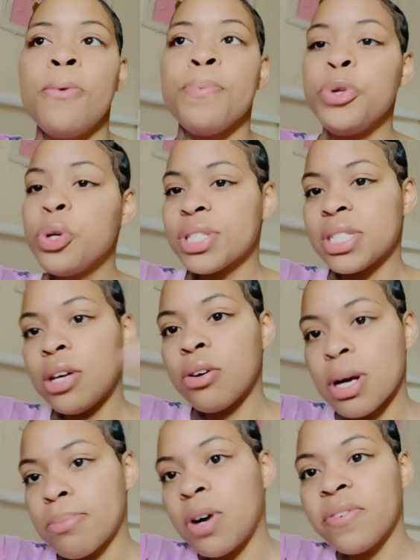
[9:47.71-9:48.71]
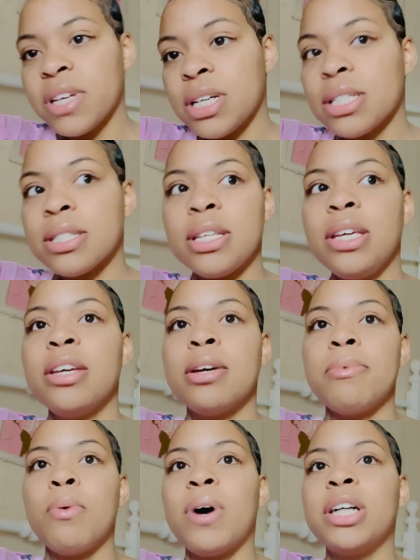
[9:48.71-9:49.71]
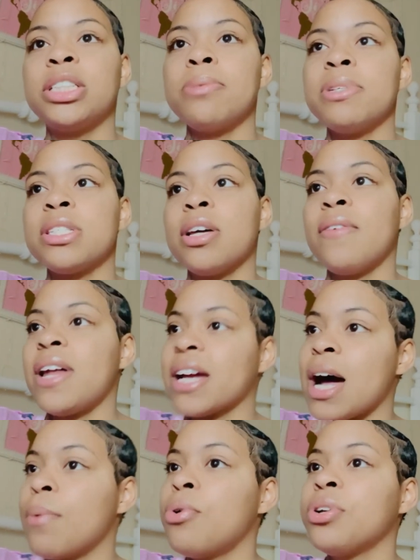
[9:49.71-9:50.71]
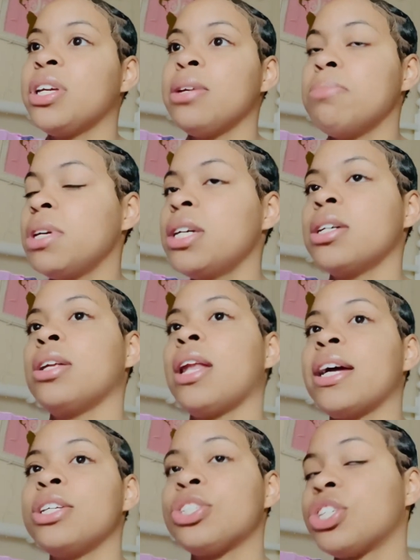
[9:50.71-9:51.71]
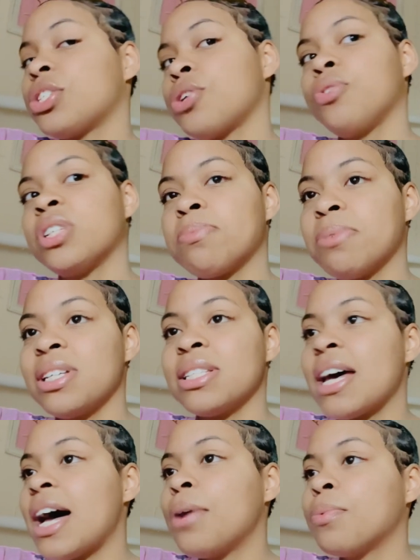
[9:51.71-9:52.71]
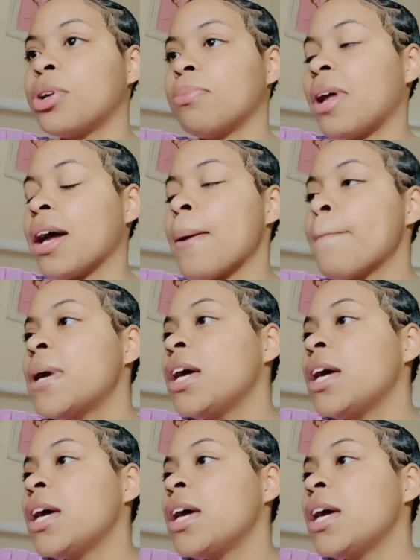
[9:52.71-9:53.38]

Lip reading: you can still come over here and see him and watch him and stuff. Like, I won't even be here. Like, just so you can spend time with him. Like,